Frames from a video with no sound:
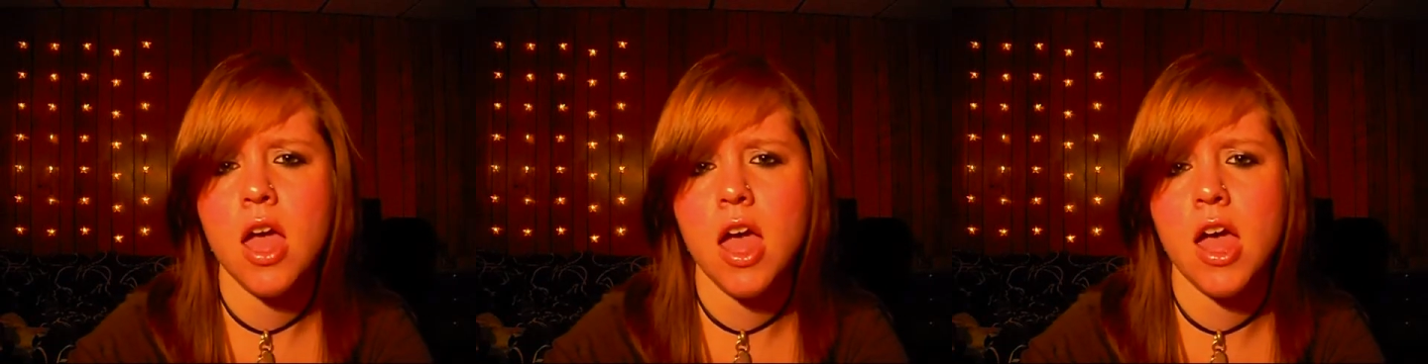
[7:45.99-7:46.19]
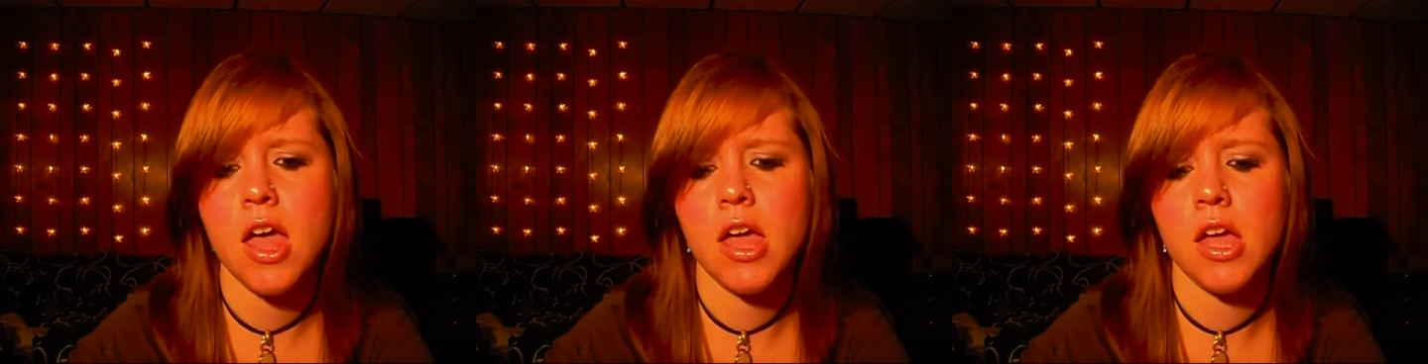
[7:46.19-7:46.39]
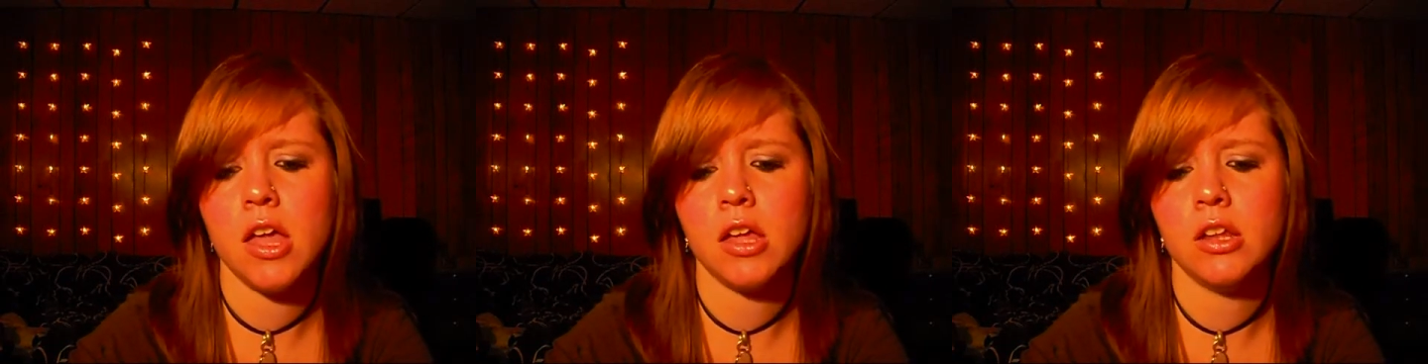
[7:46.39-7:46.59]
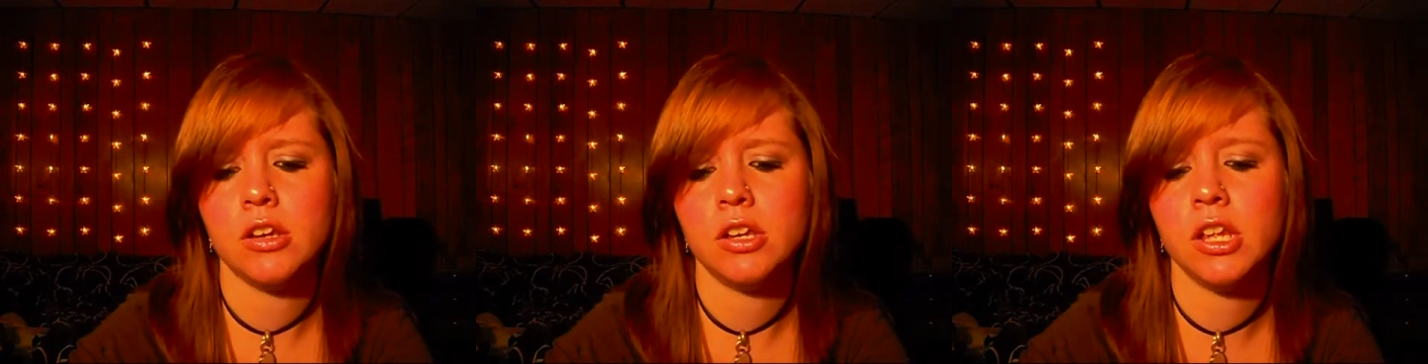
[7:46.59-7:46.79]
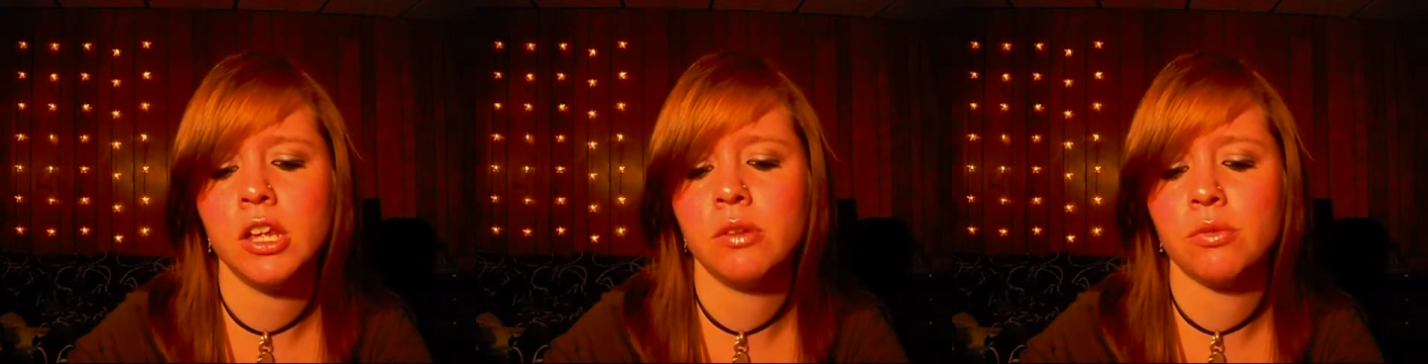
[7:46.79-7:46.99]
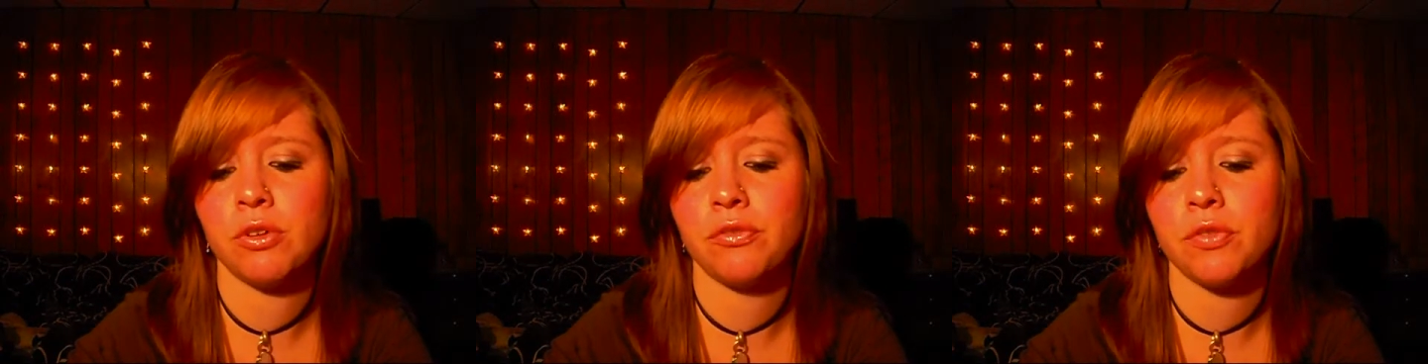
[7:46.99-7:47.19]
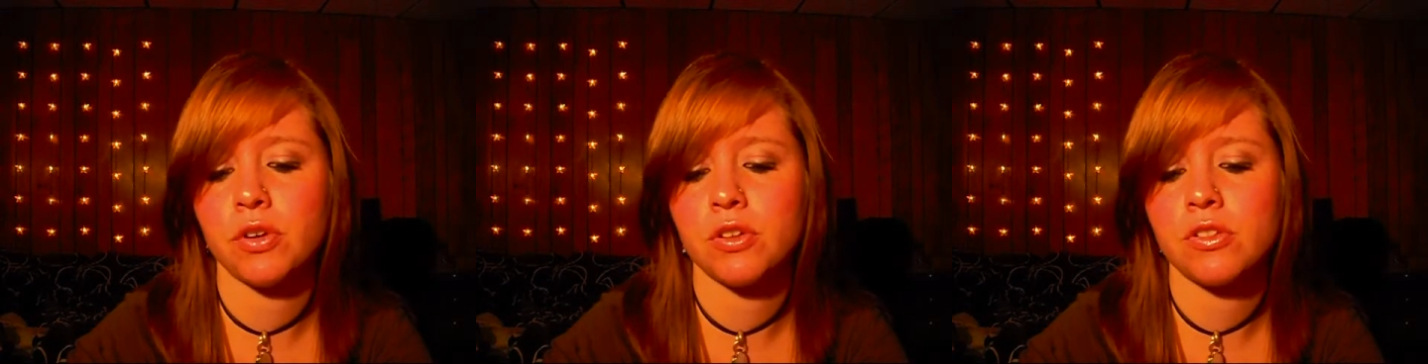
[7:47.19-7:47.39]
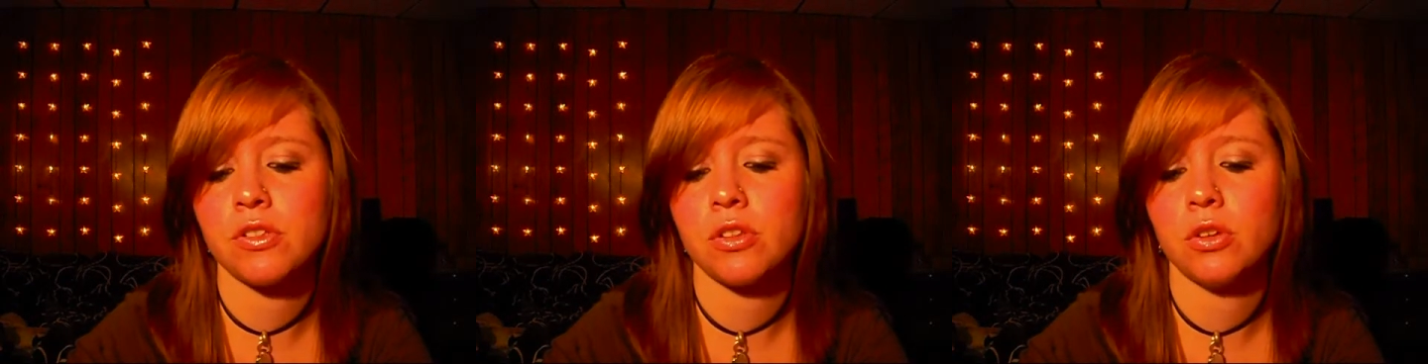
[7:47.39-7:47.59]
and he
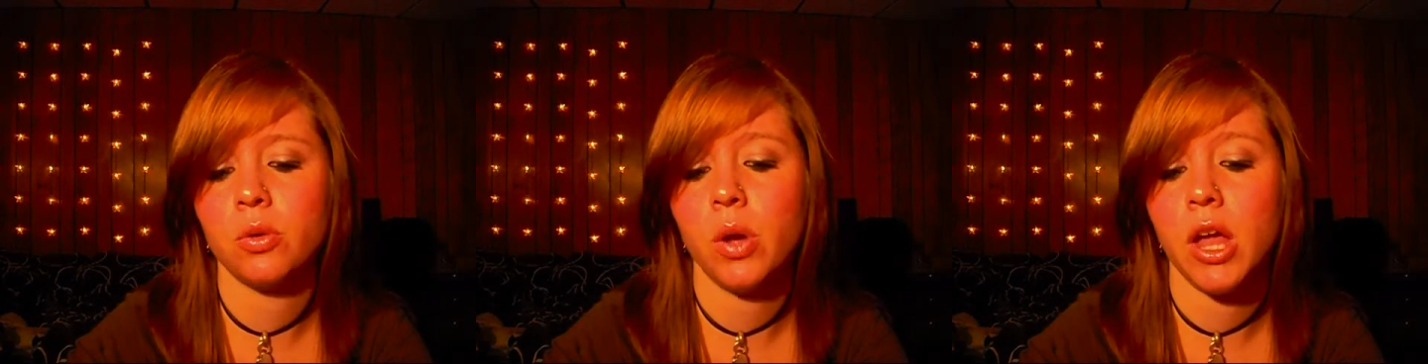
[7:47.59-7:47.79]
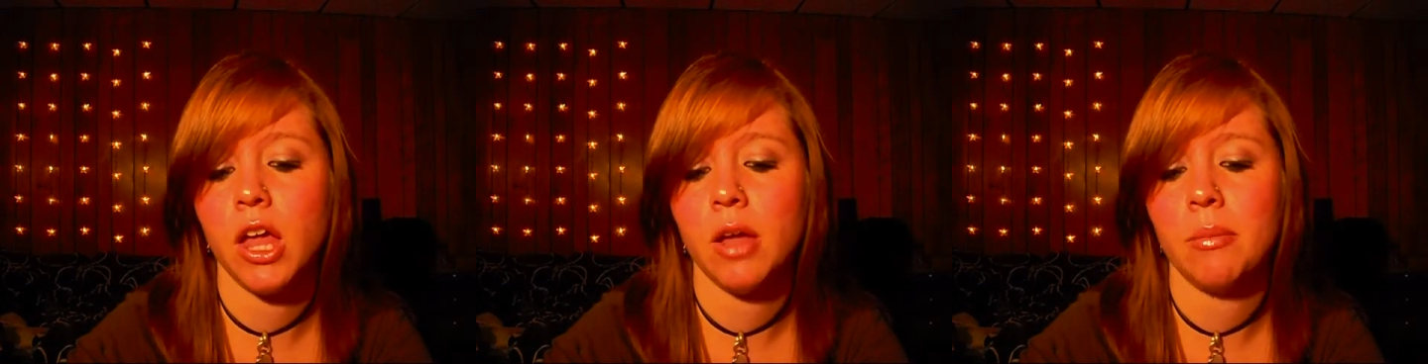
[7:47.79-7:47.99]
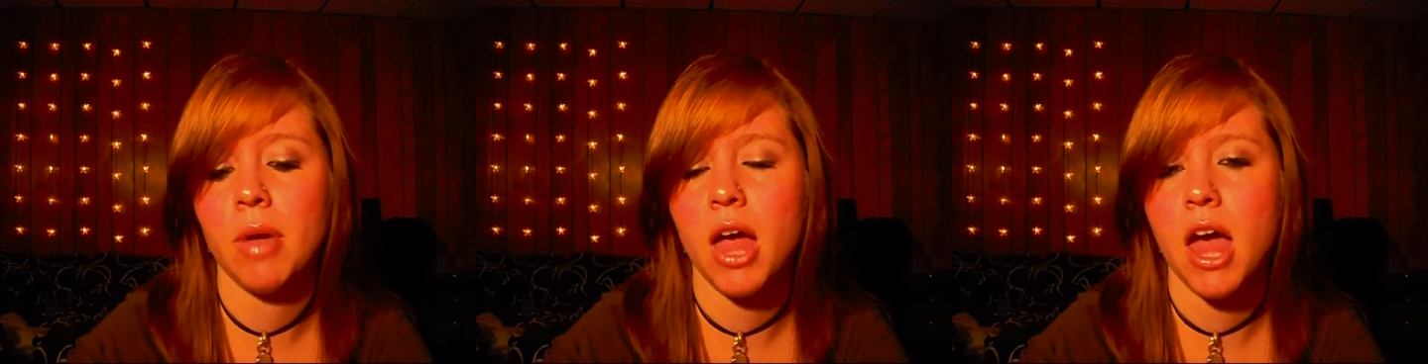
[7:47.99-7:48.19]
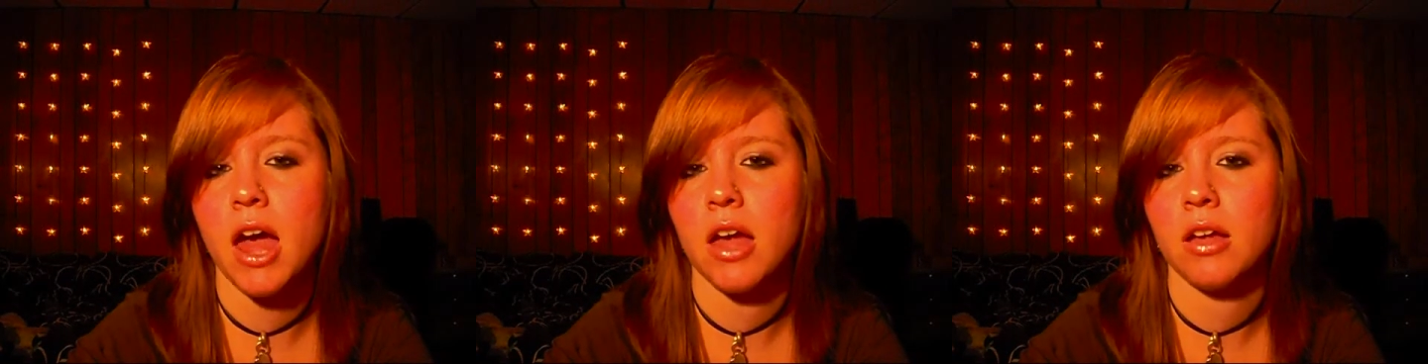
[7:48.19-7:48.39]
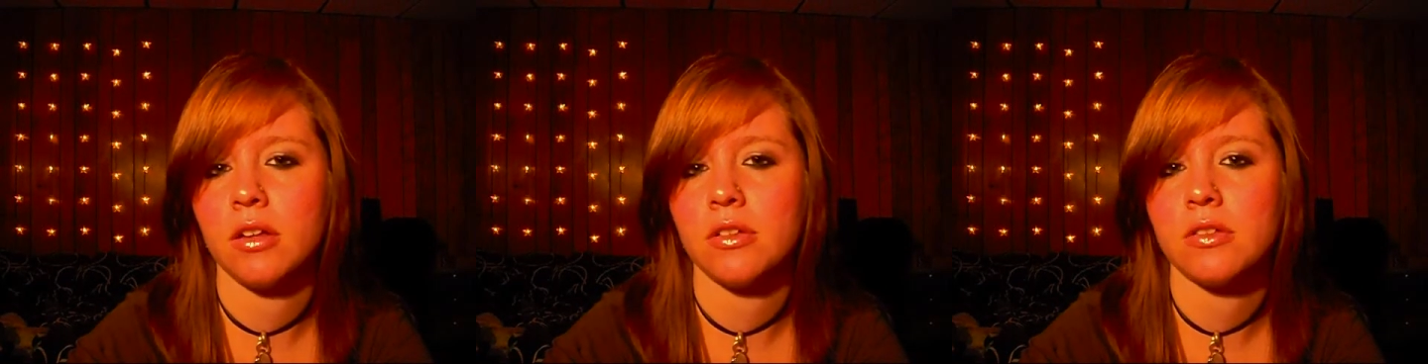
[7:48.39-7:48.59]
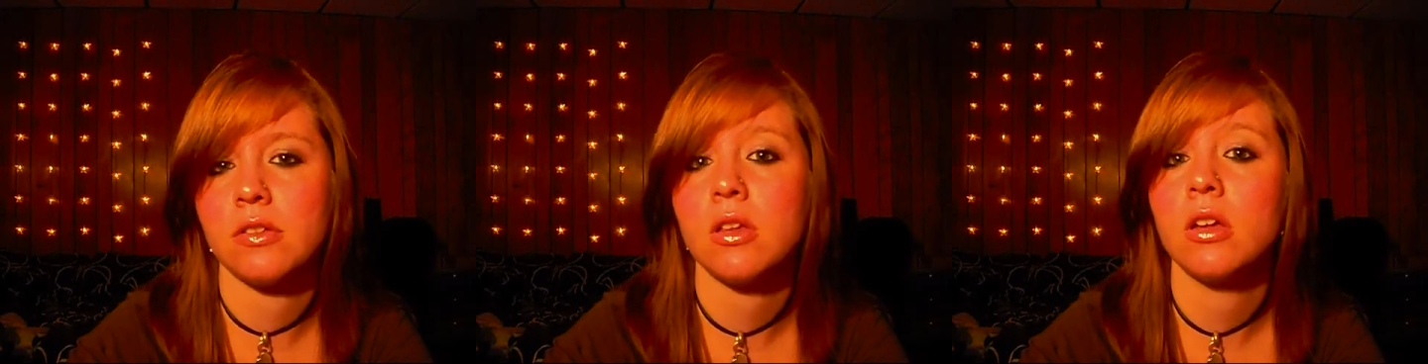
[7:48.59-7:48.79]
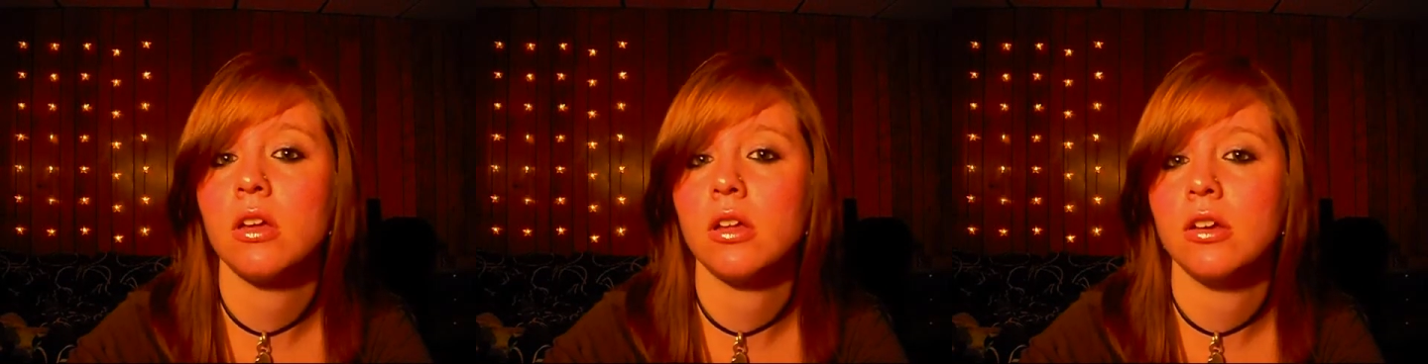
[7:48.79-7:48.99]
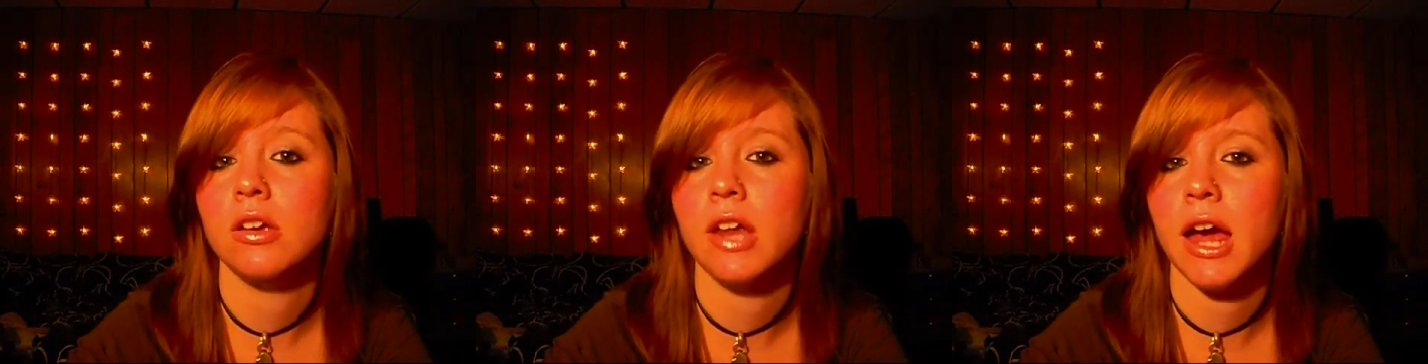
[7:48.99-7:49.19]
refers to him as
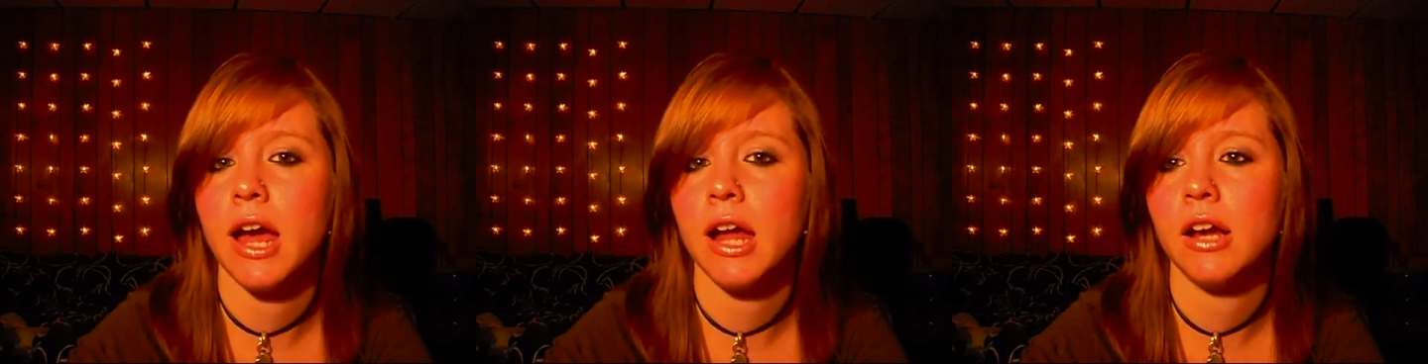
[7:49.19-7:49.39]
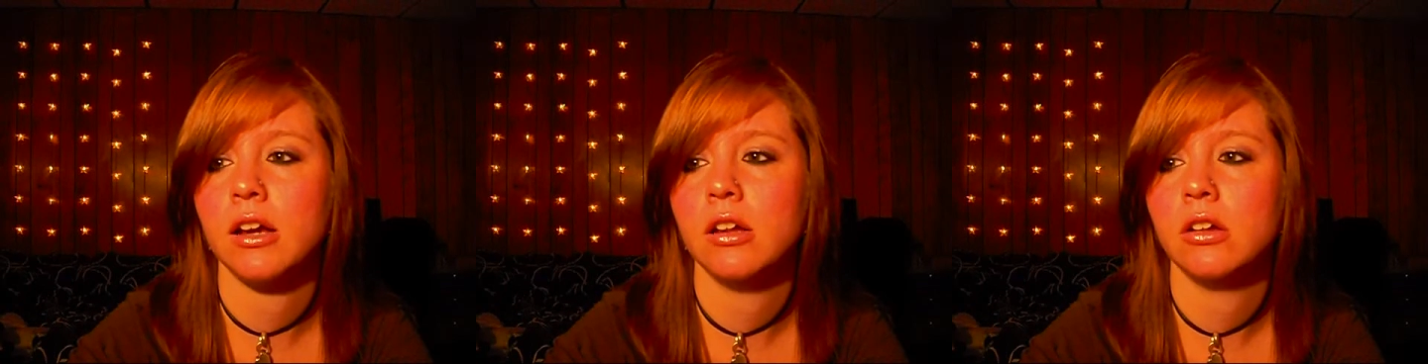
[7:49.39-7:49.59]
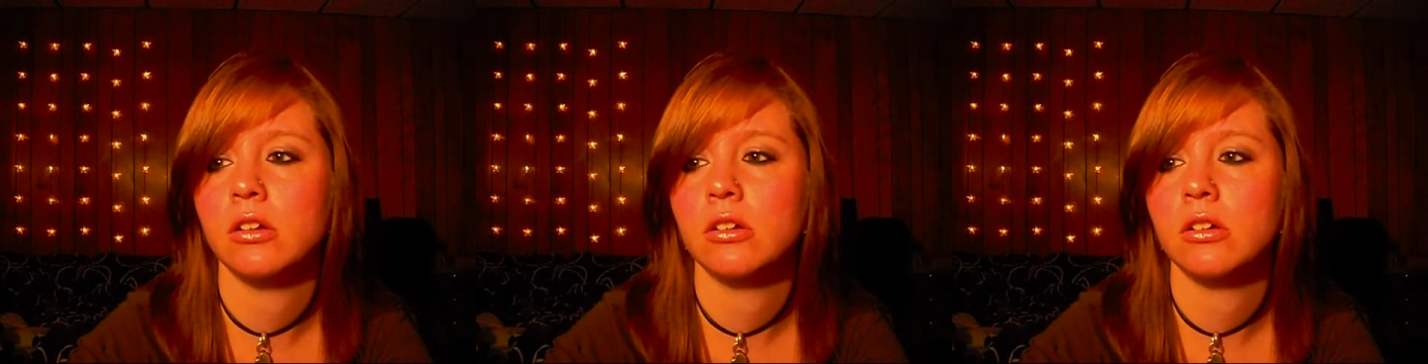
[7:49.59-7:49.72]
dad.